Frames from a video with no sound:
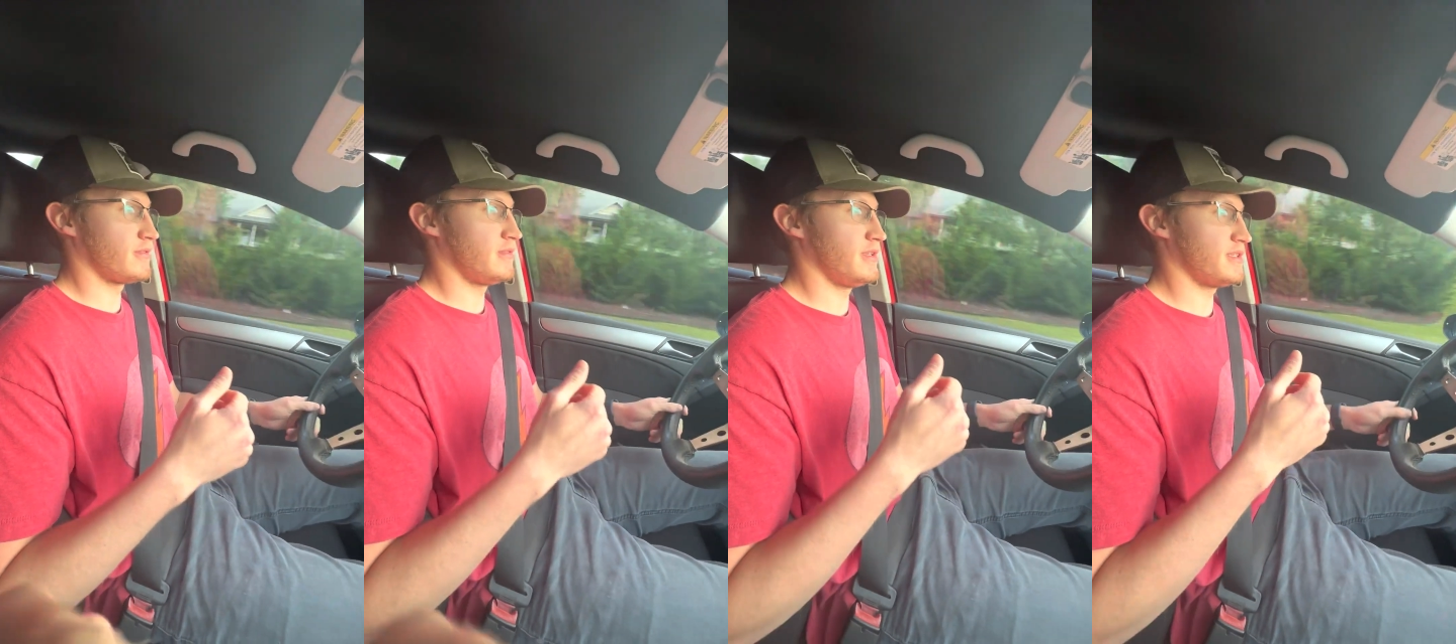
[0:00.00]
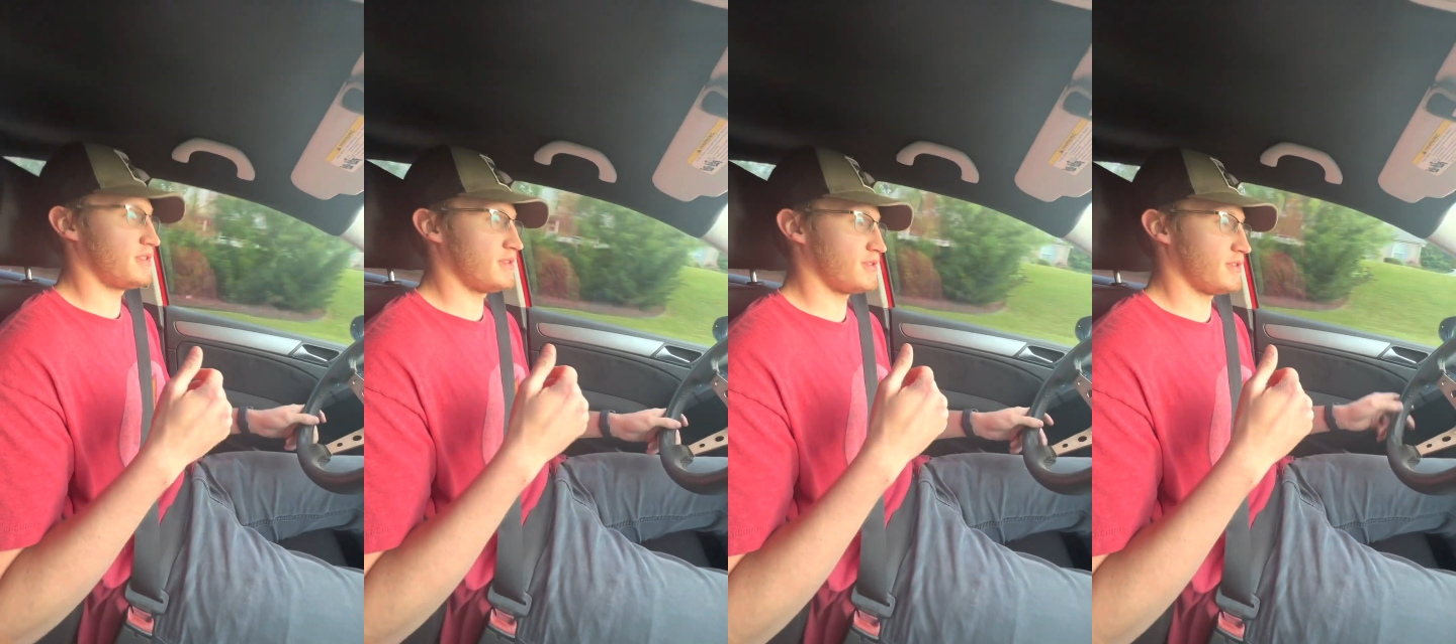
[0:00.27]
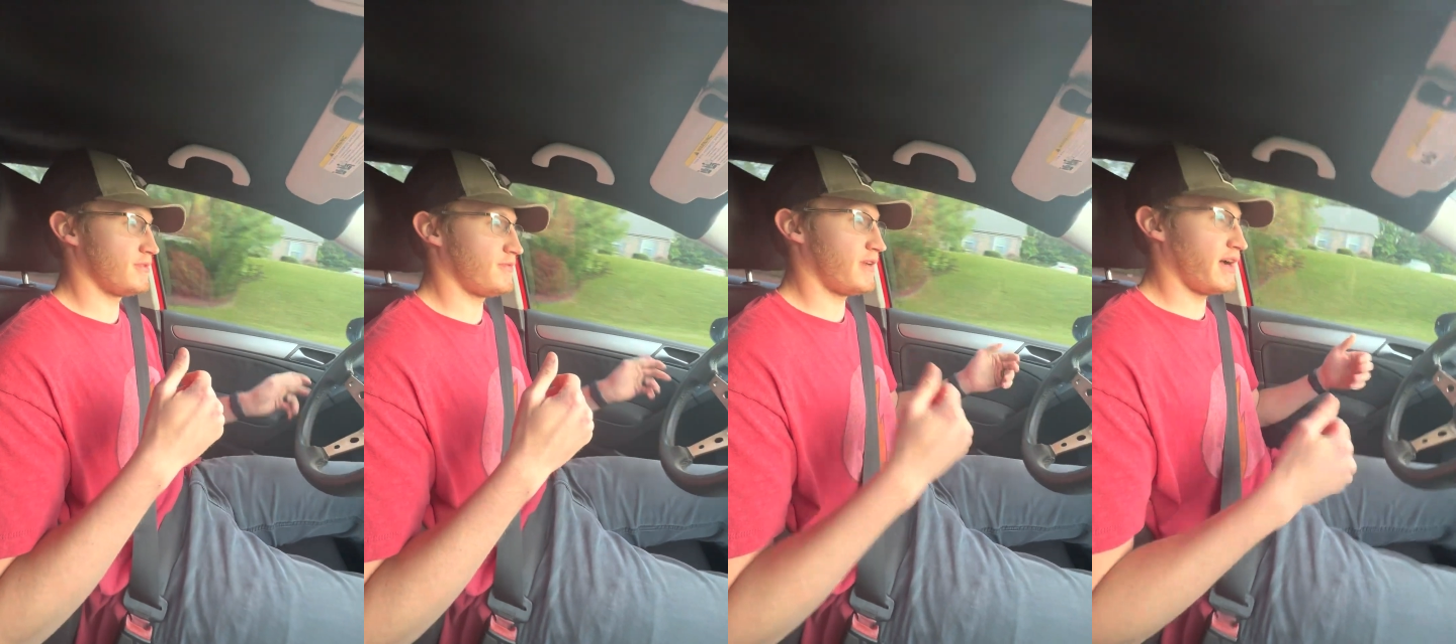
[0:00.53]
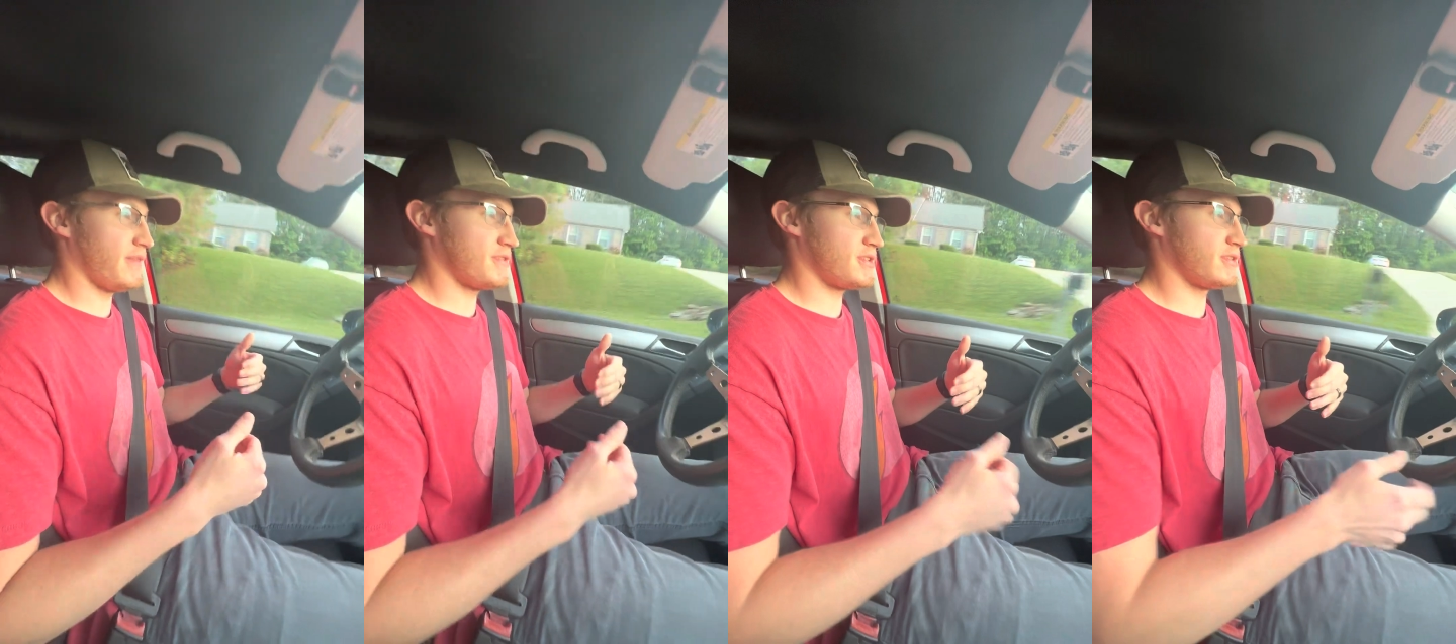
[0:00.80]
this is a
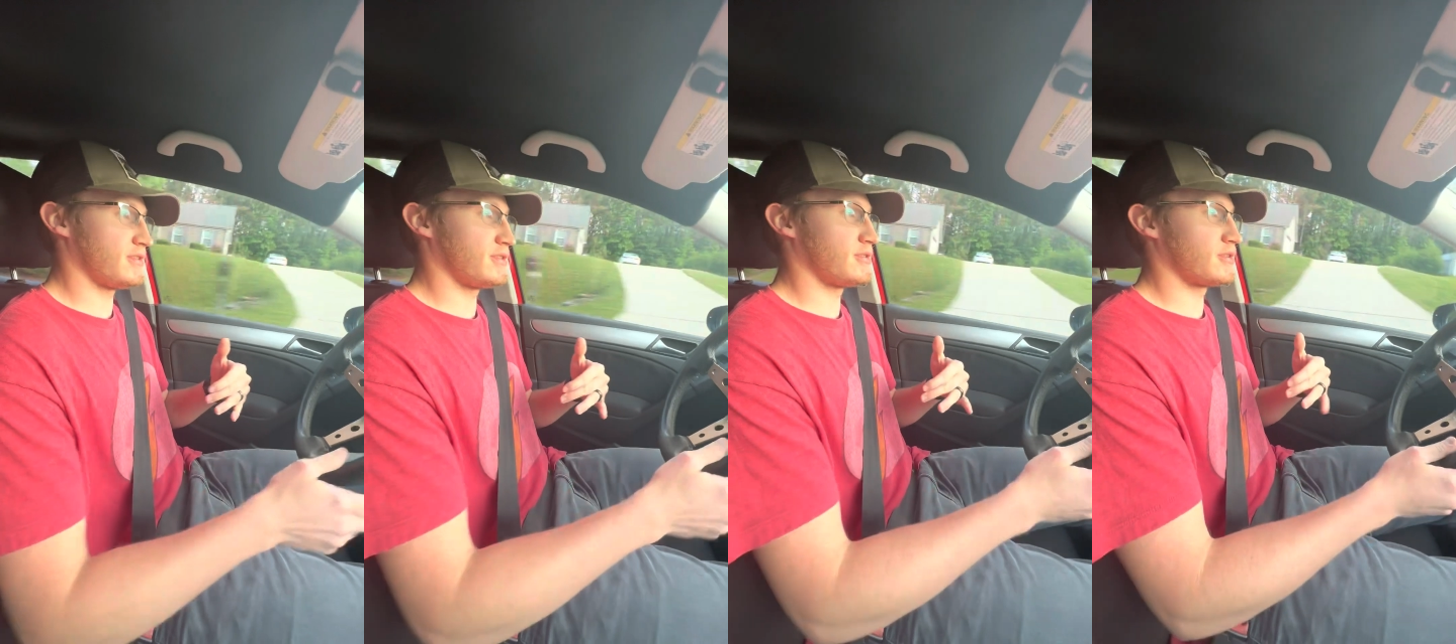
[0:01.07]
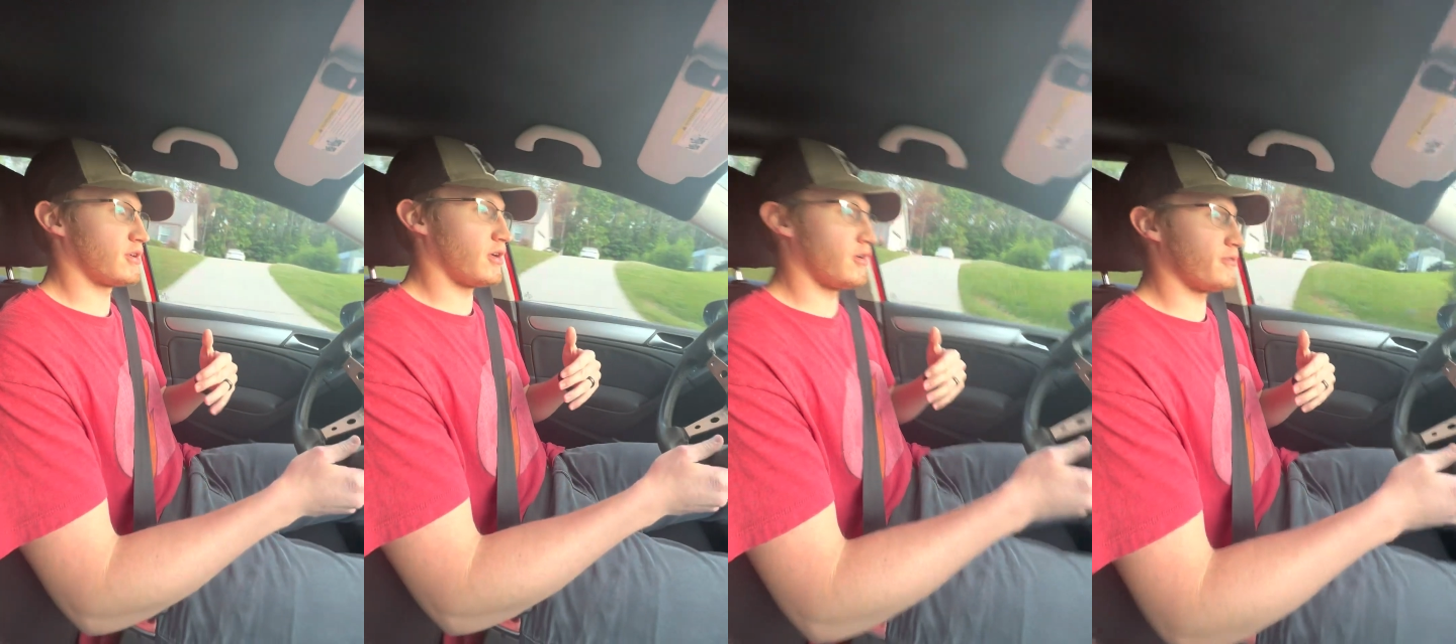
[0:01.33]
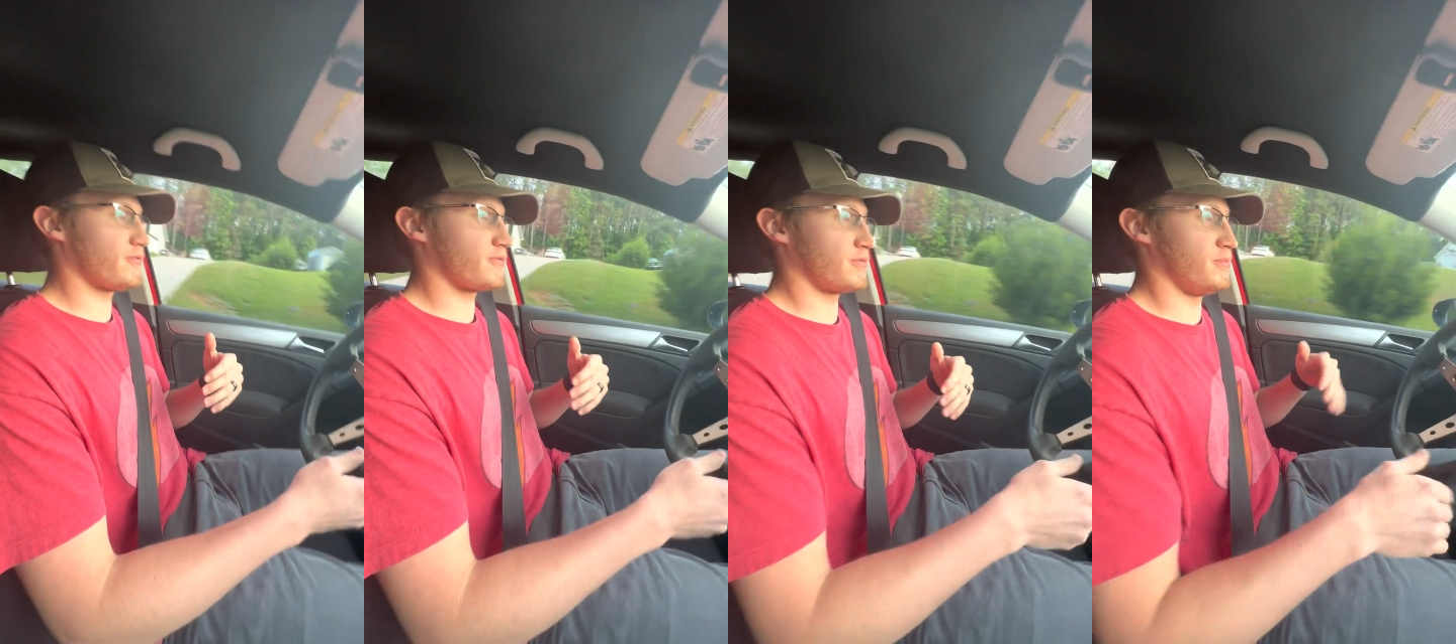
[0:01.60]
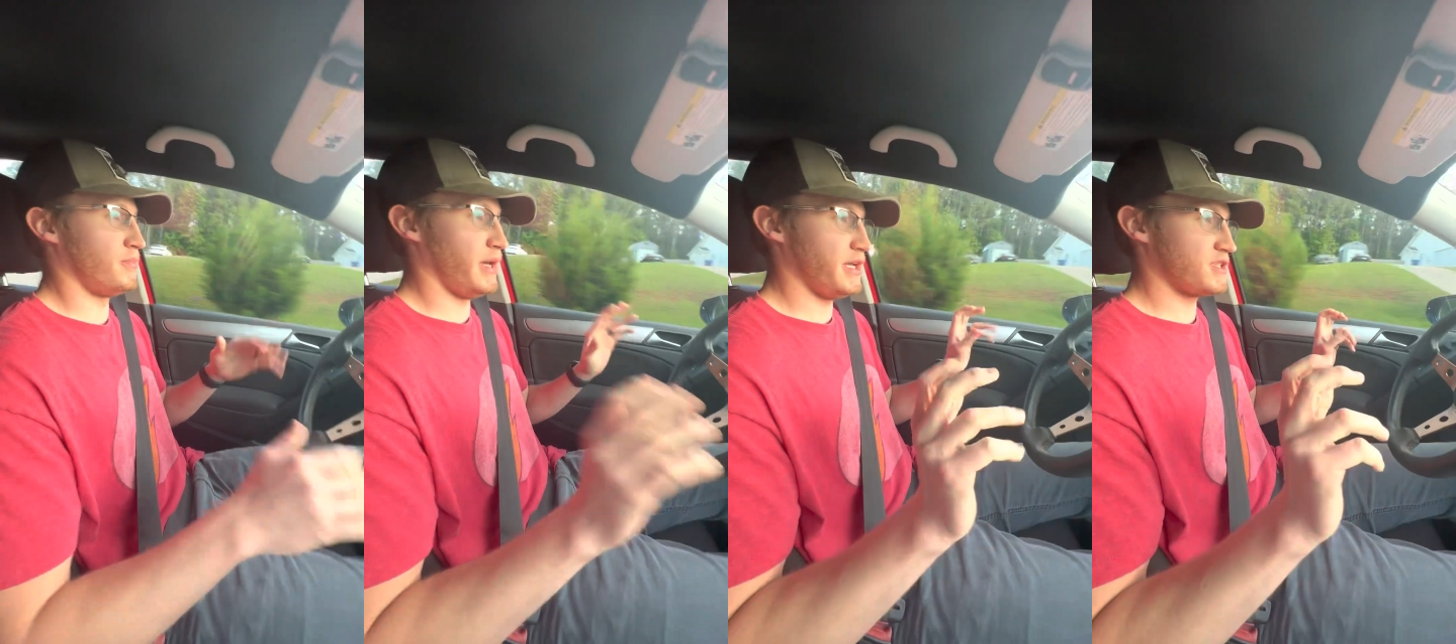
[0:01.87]
5-cylinder Golf
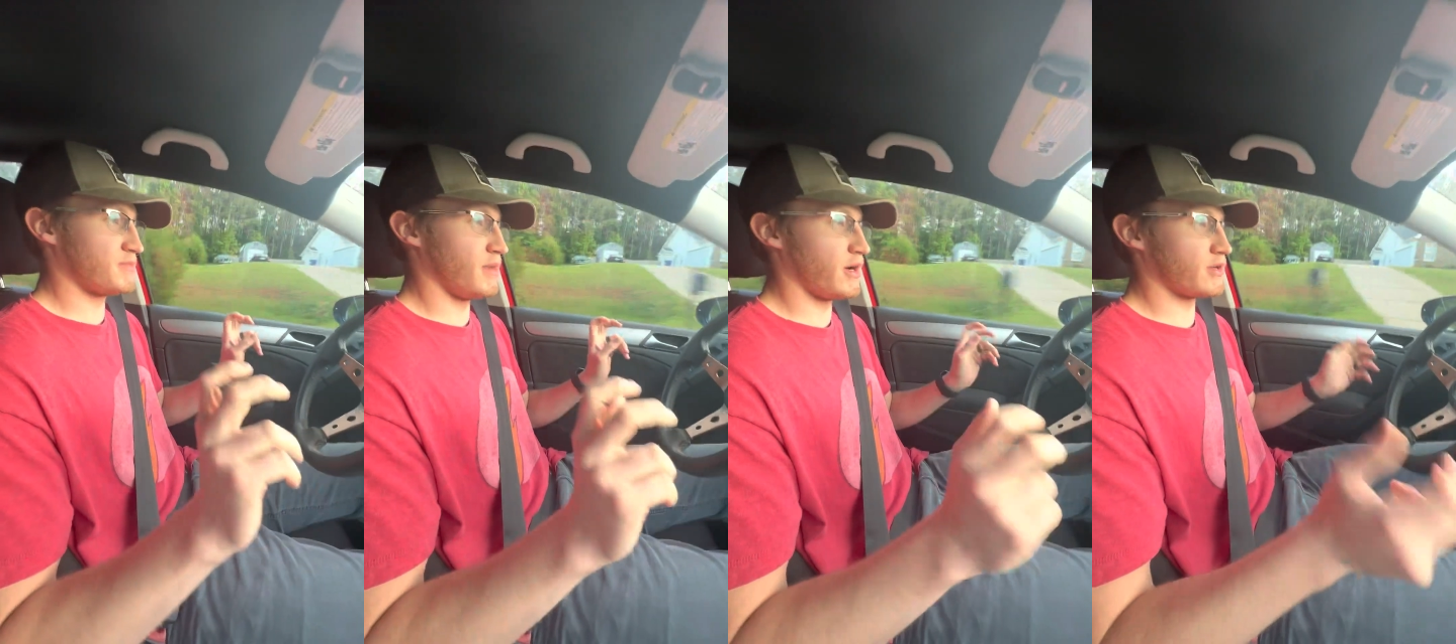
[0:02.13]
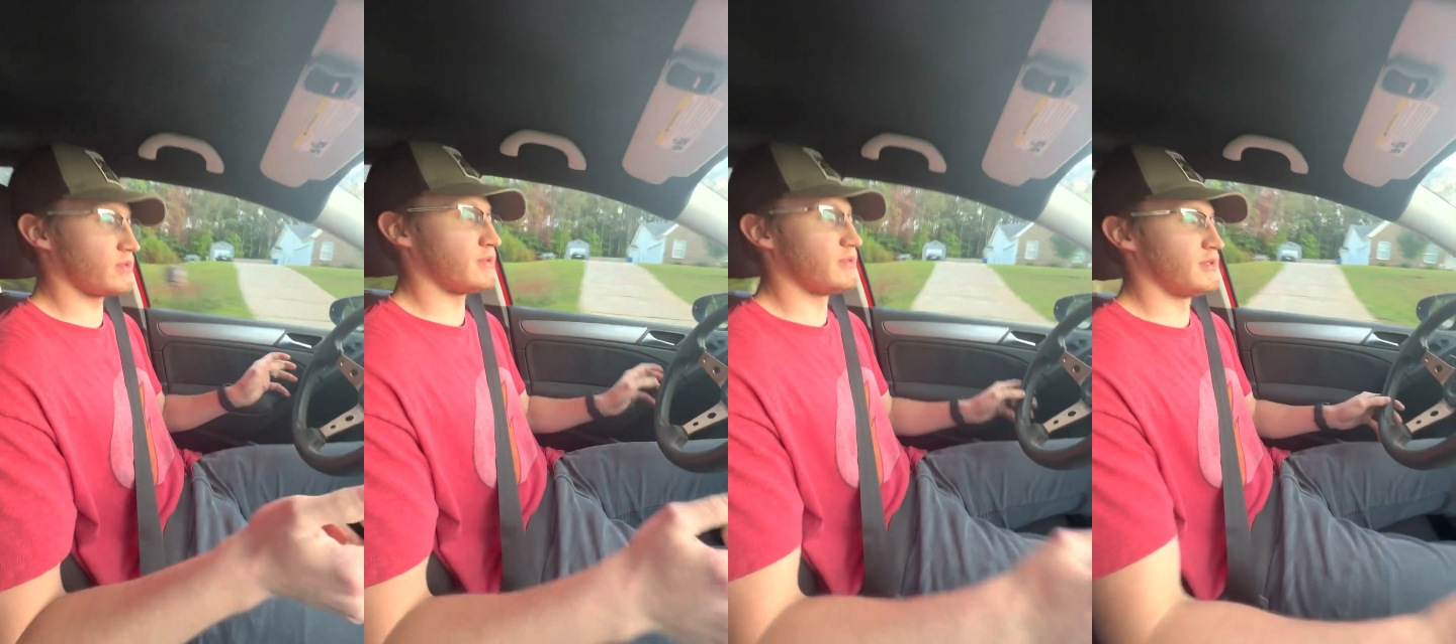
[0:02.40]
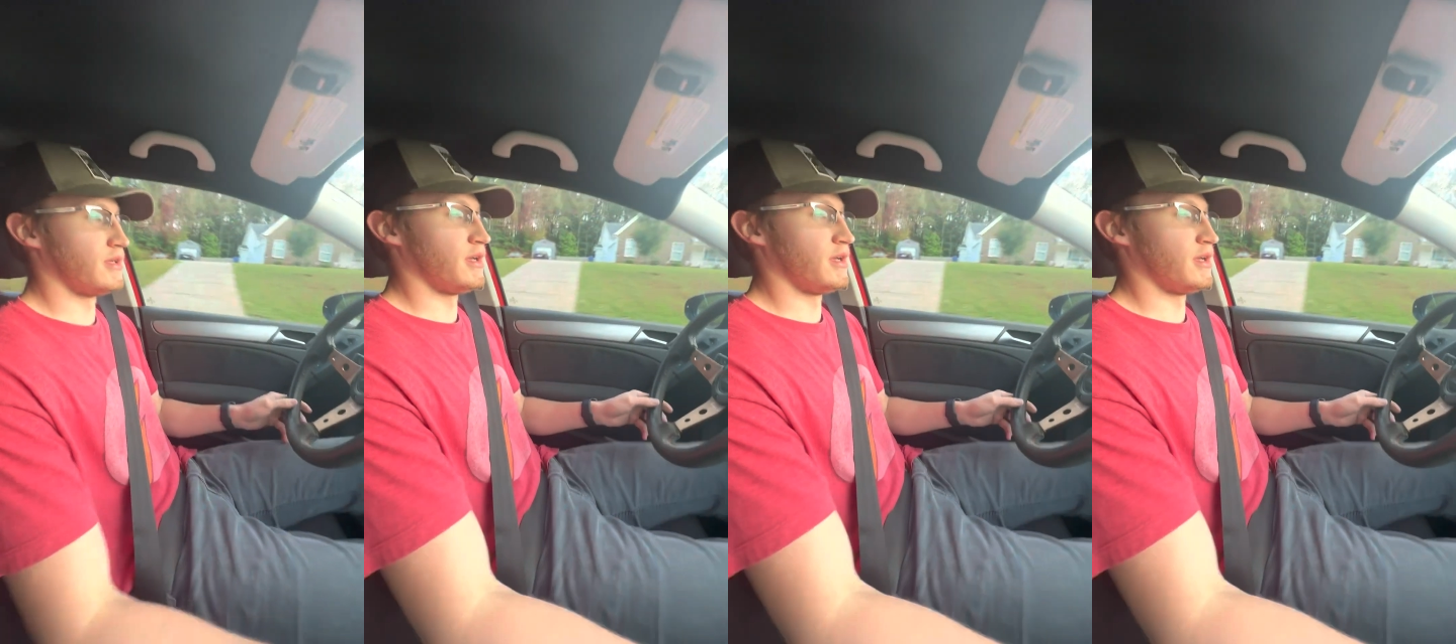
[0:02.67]
base model